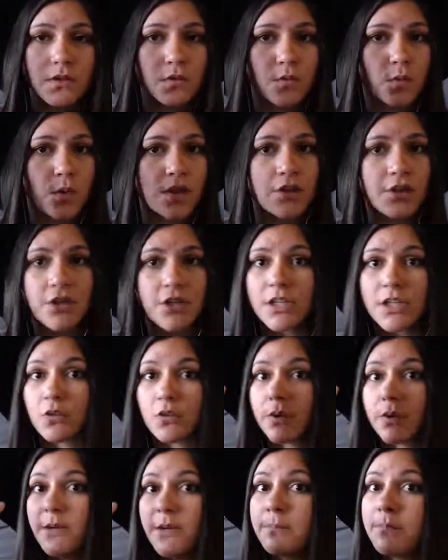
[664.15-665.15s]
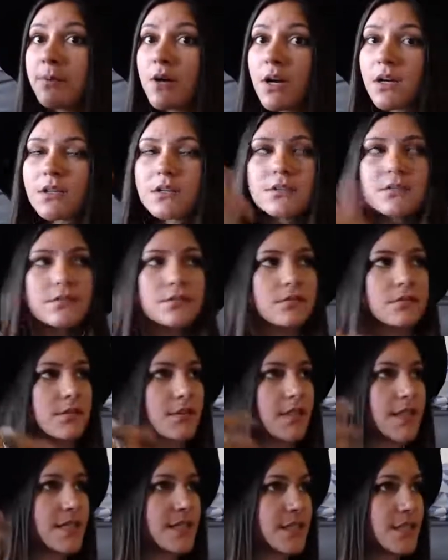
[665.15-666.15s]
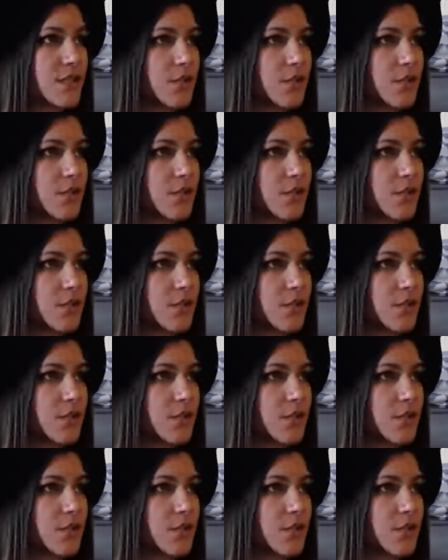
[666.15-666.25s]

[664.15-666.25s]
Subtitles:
whether you need to read a book, listen